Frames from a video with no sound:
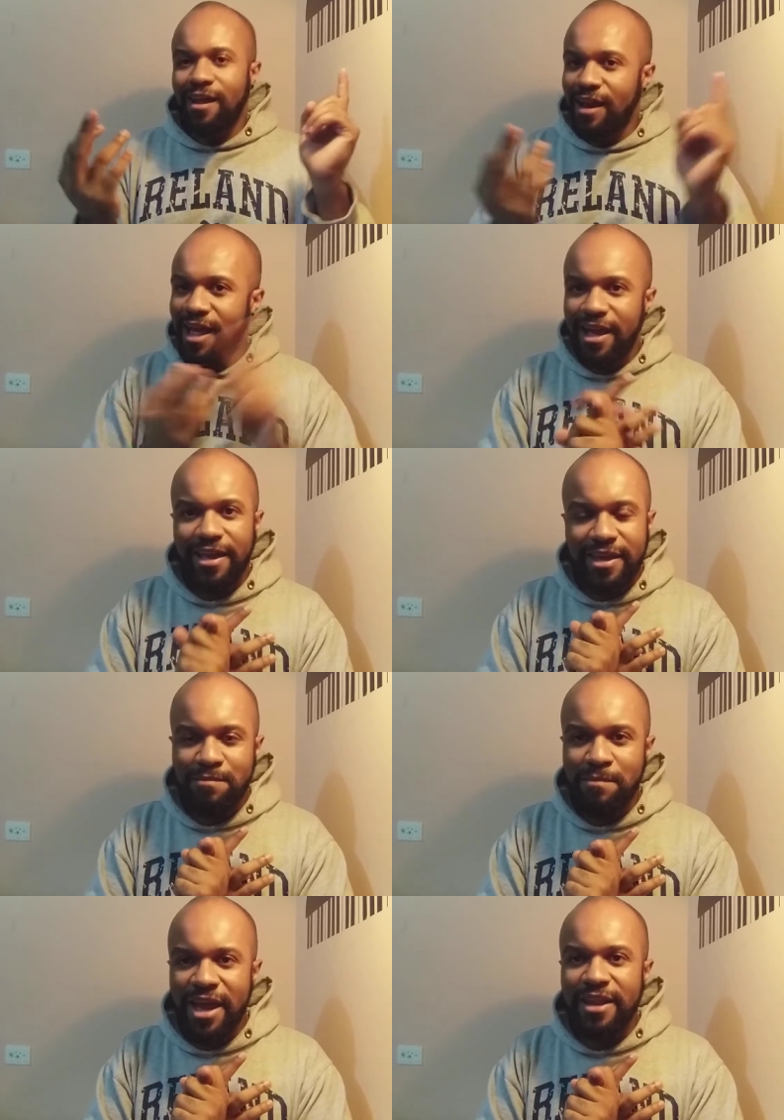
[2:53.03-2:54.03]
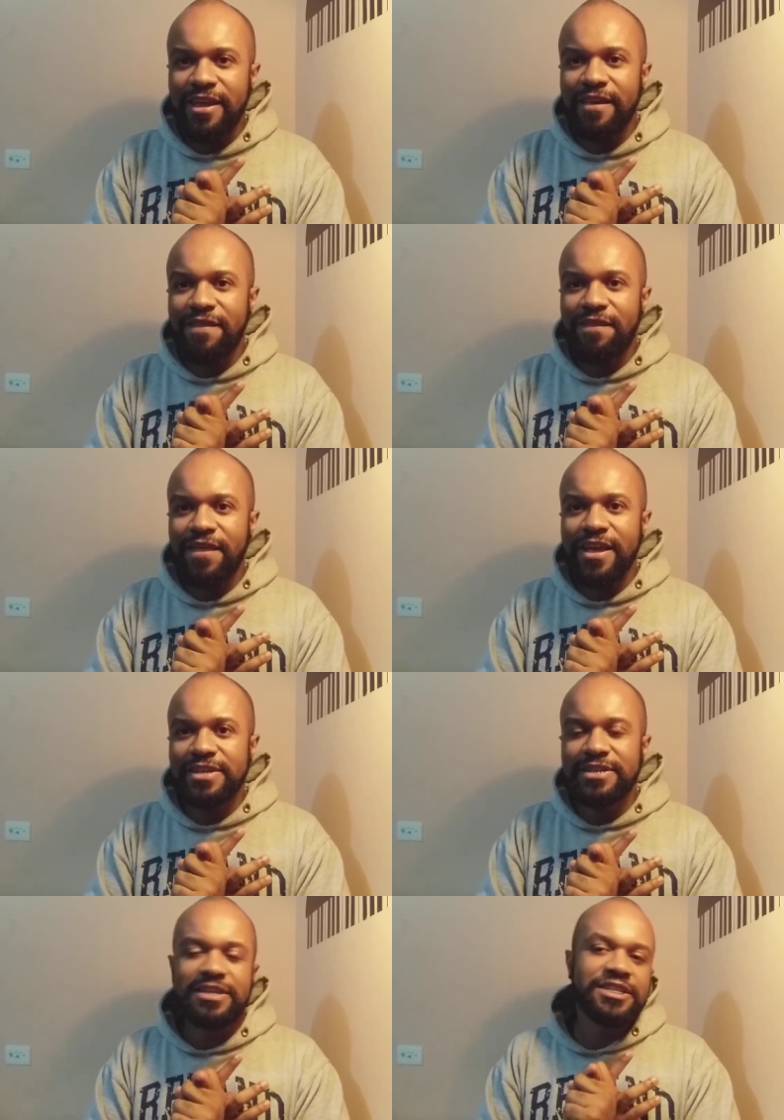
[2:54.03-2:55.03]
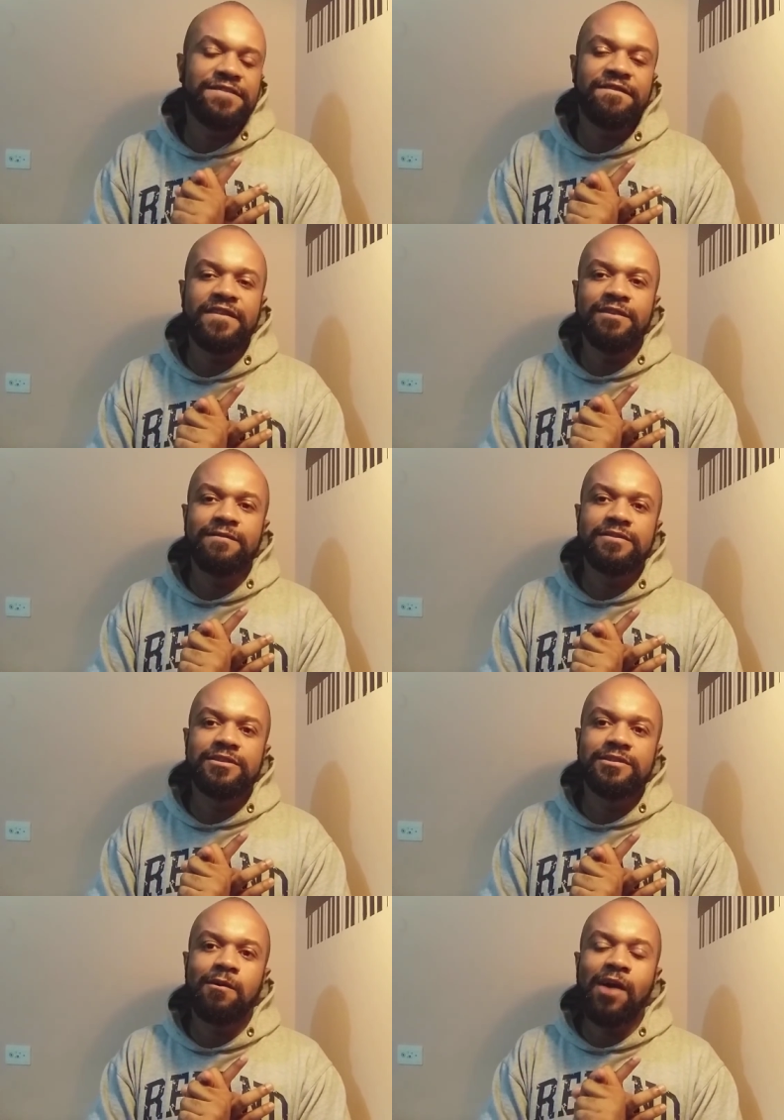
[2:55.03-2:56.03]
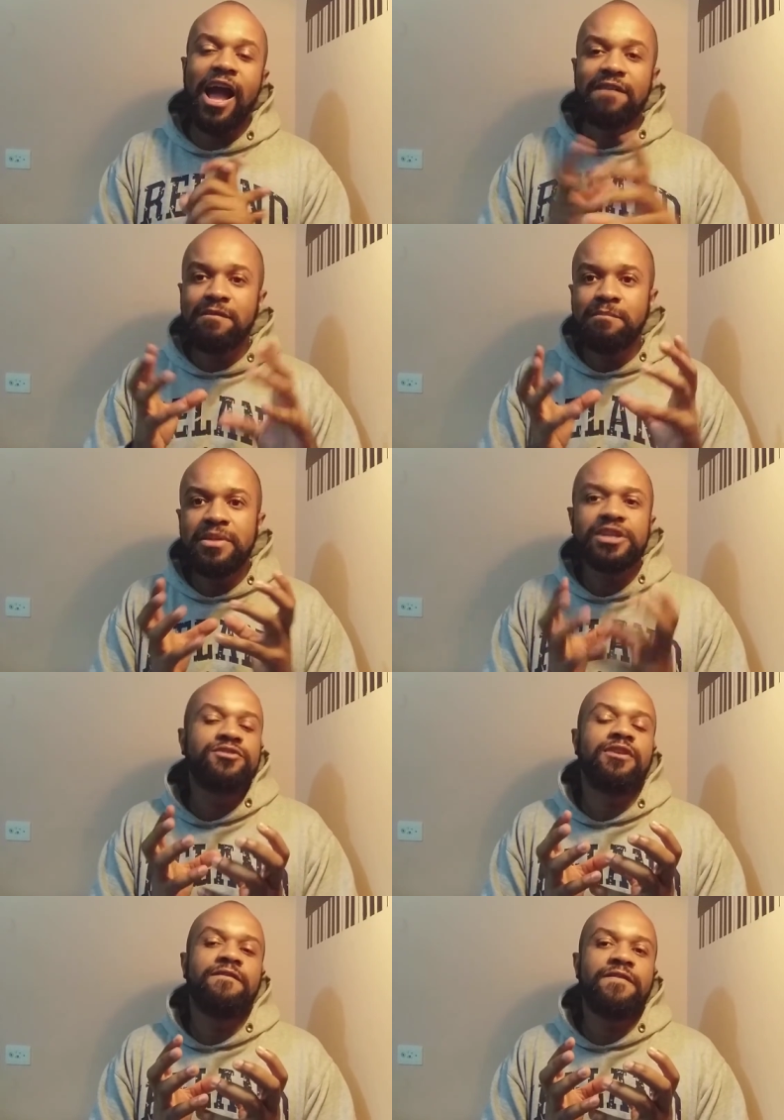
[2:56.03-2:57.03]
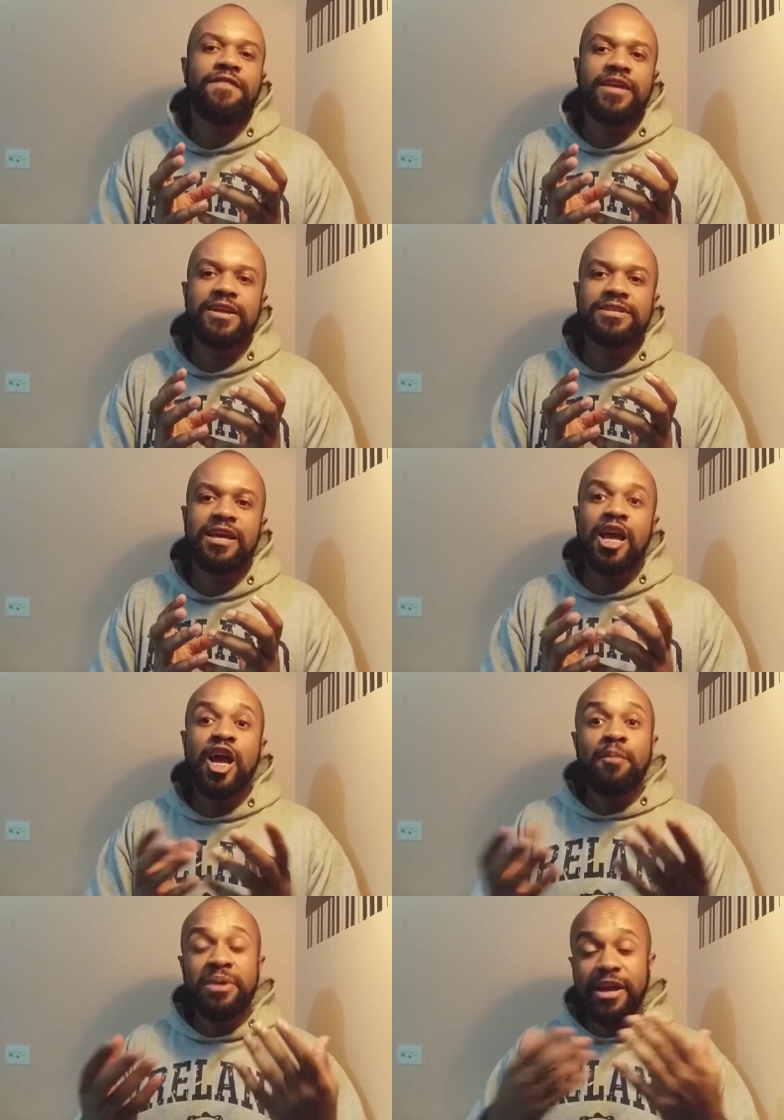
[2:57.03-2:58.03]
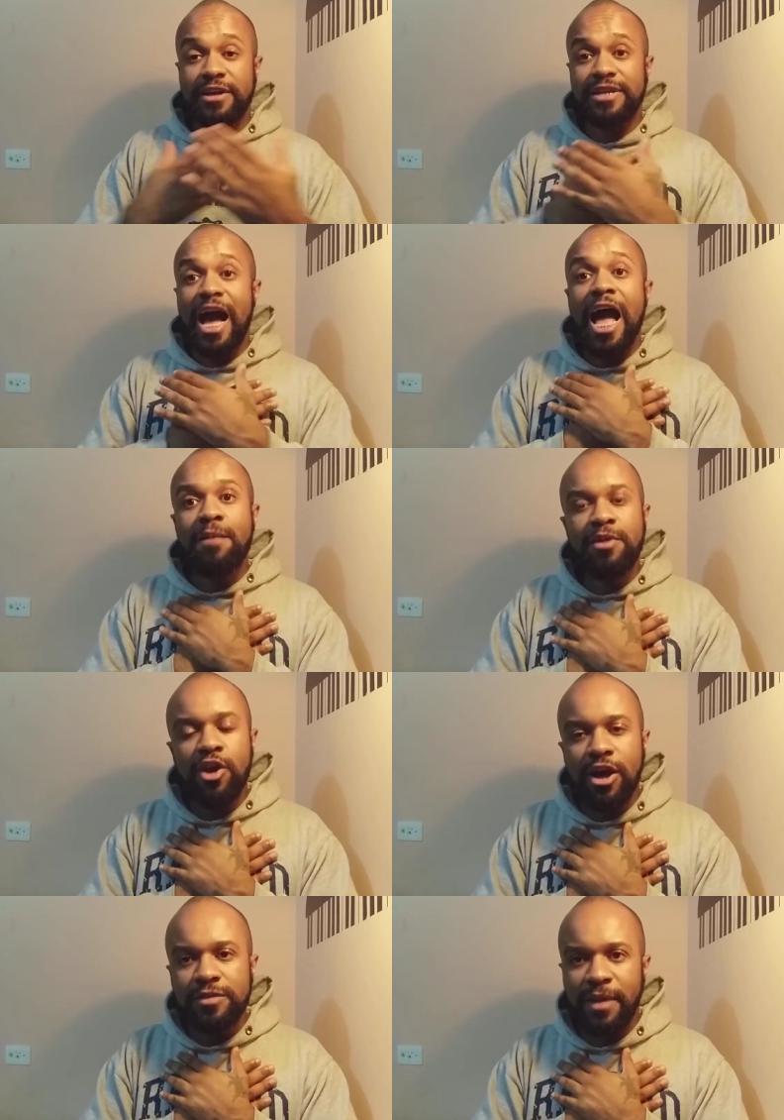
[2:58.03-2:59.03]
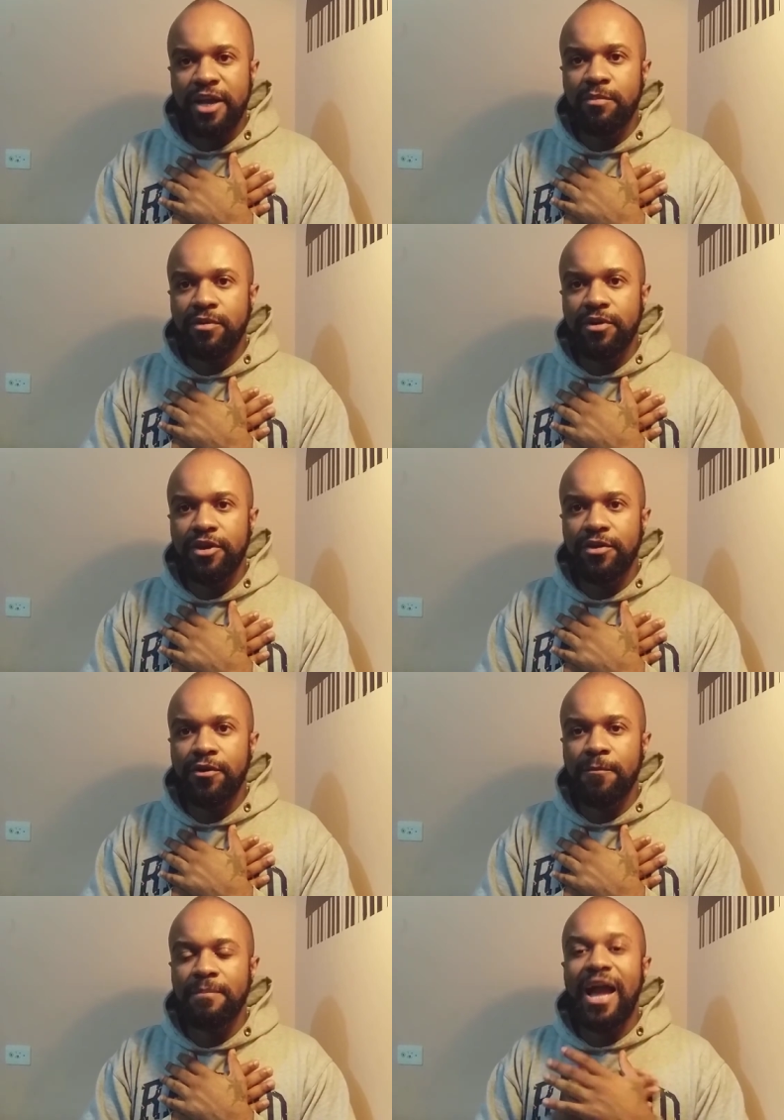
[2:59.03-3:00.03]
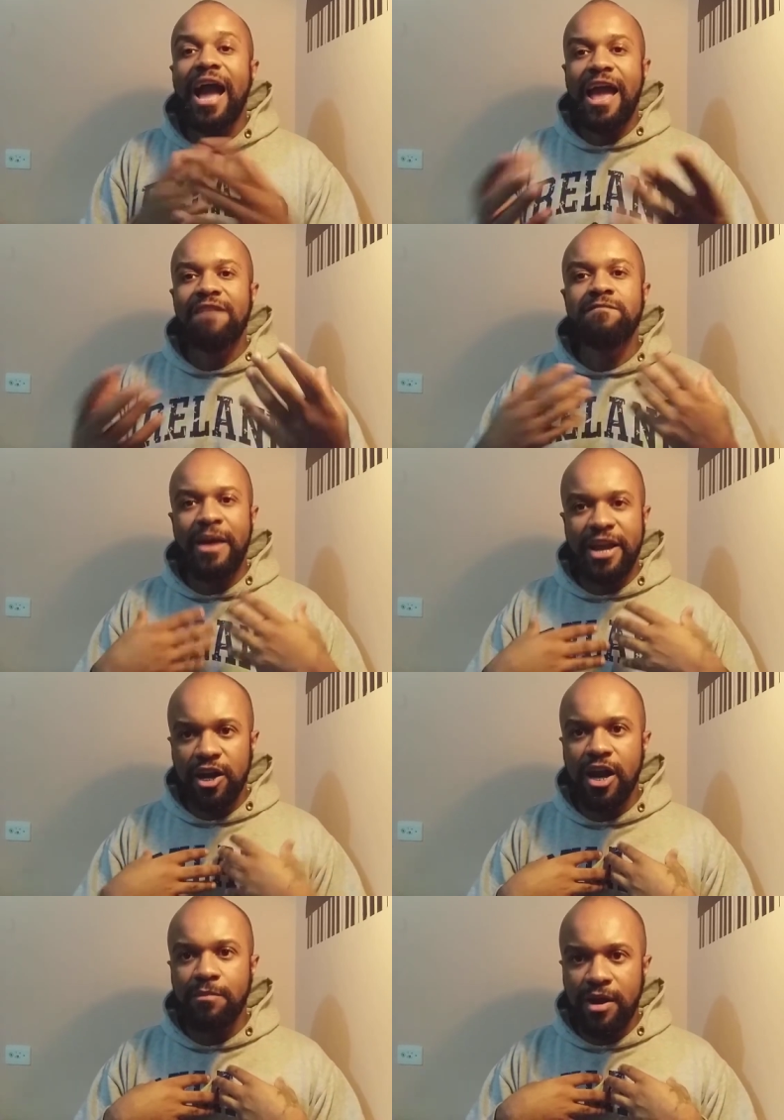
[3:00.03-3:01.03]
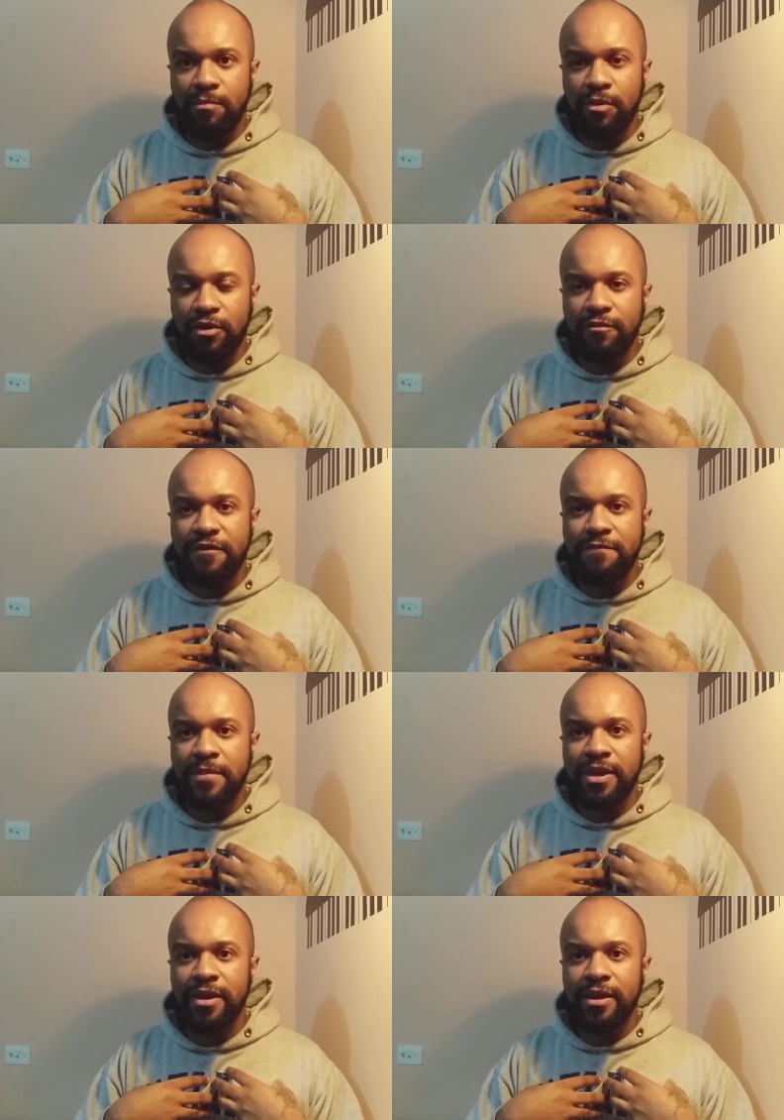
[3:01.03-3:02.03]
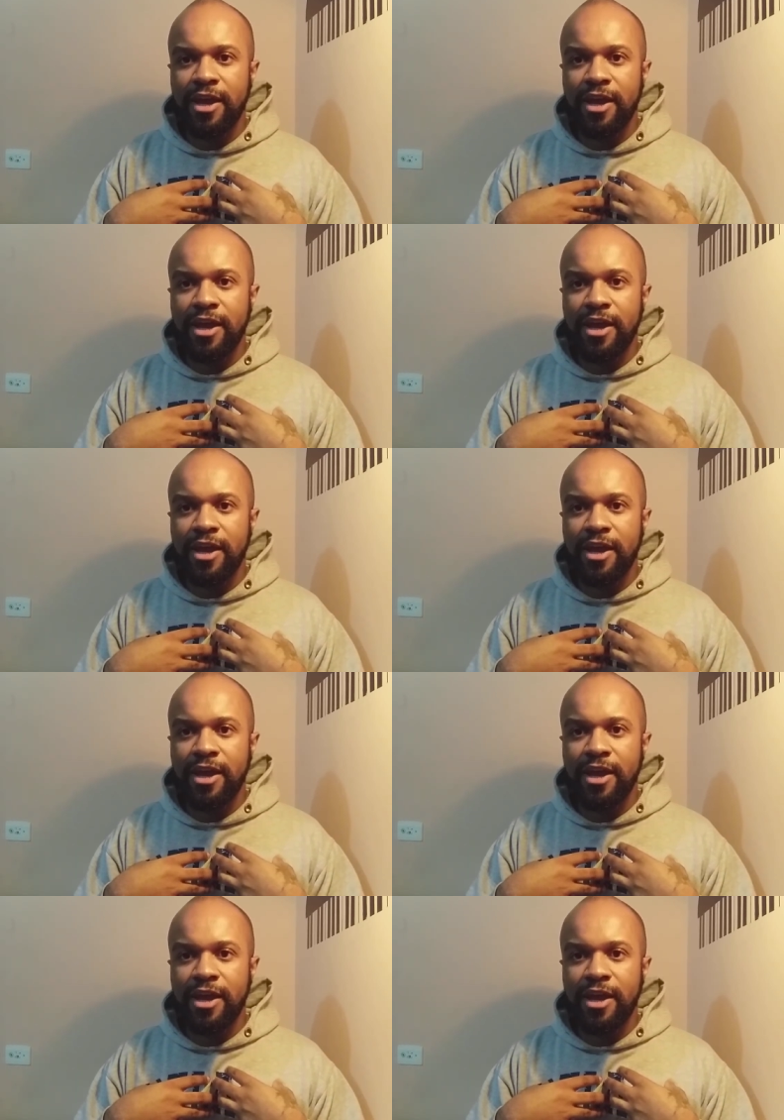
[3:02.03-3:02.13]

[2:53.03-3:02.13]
Like many things in this field. So I have a mixture of things because I am not by the book, you know. I have my grammar book with me.